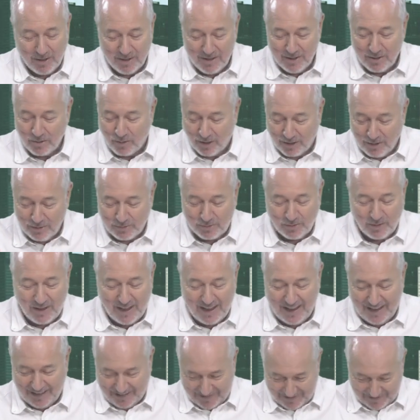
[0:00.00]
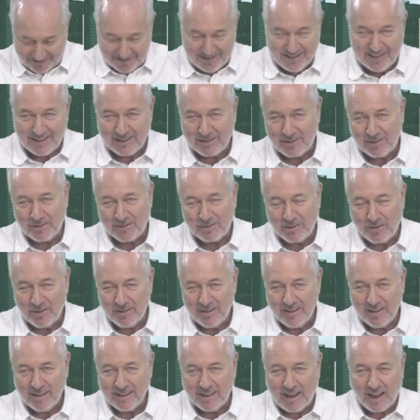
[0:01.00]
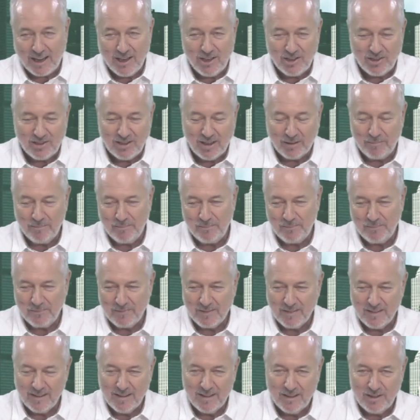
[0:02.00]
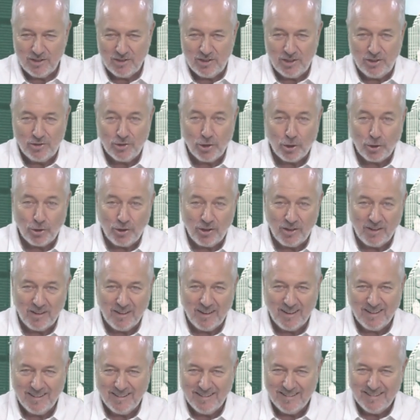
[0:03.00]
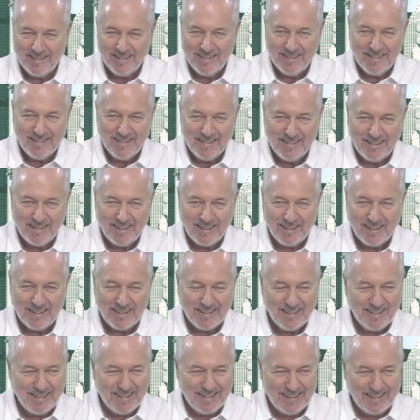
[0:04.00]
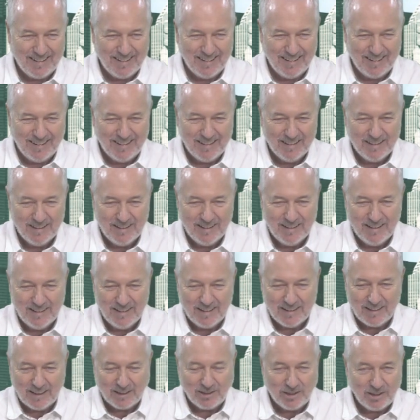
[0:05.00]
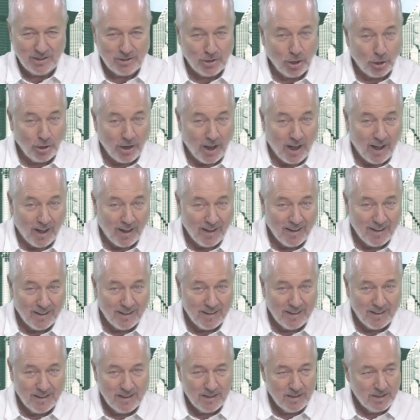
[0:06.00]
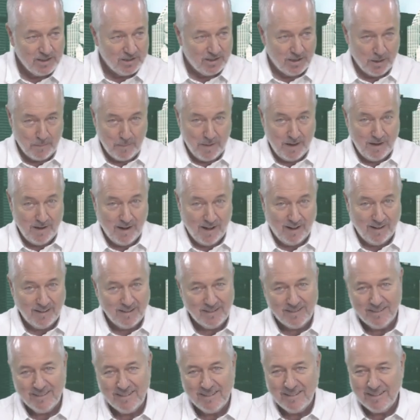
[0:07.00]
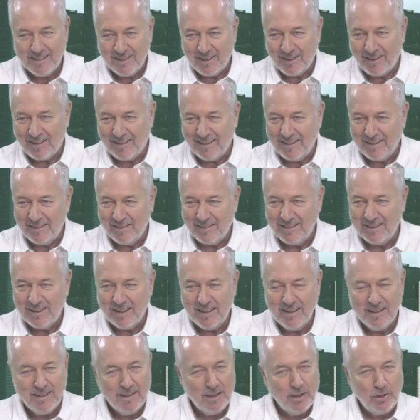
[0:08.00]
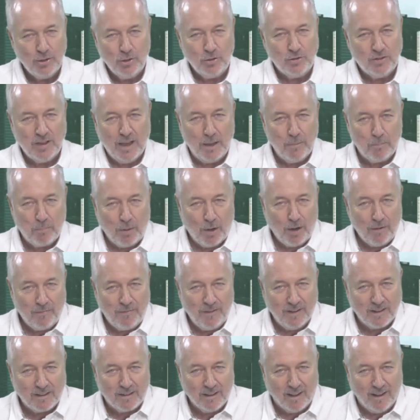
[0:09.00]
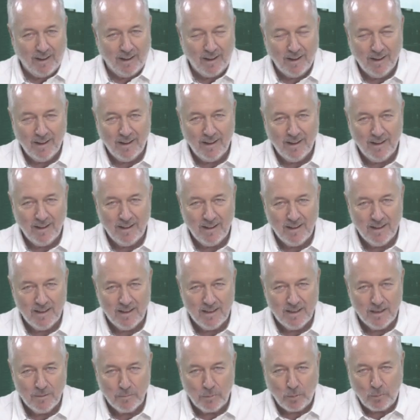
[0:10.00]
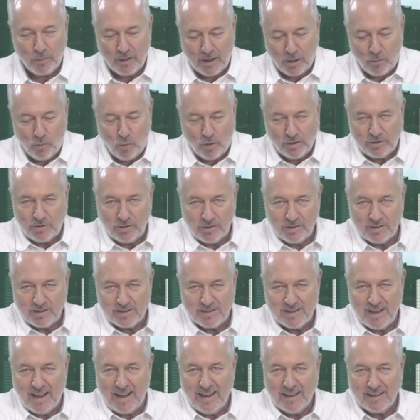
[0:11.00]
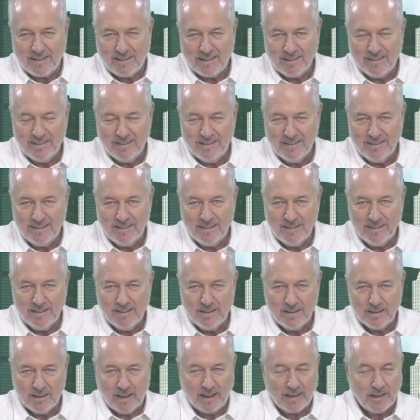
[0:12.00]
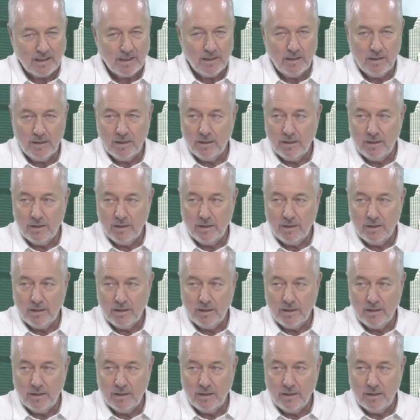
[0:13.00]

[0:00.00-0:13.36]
Cuando es una X en estos, caixa, chichón. Yeah. La chichona, Ximena. All right. You say it perfectly. But when I want you to say it like,